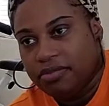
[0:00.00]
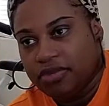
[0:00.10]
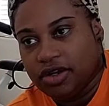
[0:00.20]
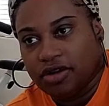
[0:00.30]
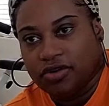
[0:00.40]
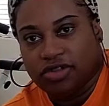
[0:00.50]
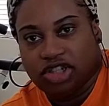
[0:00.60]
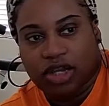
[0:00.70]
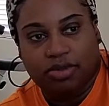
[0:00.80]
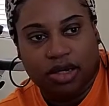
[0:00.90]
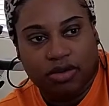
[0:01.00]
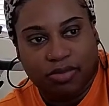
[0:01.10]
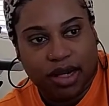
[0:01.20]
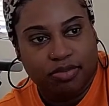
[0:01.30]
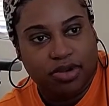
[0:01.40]
you know, shea butter
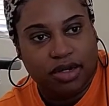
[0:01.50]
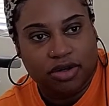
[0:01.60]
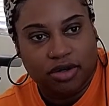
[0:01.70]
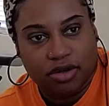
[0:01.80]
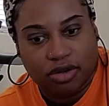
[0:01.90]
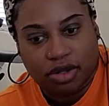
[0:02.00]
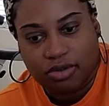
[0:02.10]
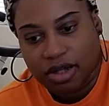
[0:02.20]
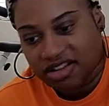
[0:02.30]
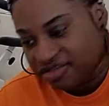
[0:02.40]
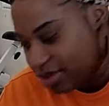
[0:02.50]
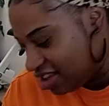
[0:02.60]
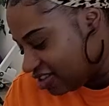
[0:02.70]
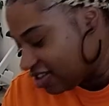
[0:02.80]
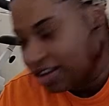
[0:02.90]
and body butter, your lip gloss
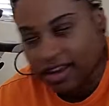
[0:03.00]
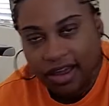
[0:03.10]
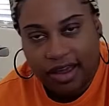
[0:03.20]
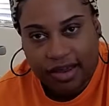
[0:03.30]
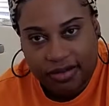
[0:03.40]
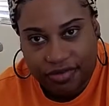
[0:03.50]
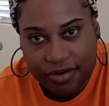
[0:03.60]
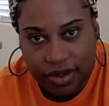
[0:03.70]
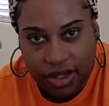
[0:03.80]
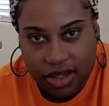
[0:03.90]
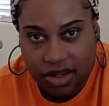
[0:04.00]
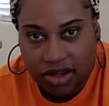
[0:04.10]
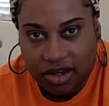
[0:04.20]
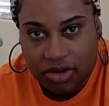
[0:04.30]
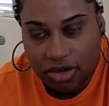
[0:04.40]
bases. Like, I have
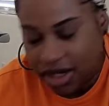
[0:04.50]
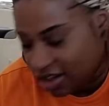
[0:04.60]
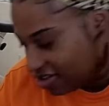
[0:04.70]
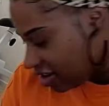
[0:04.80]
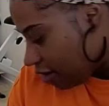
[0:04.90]
ingredients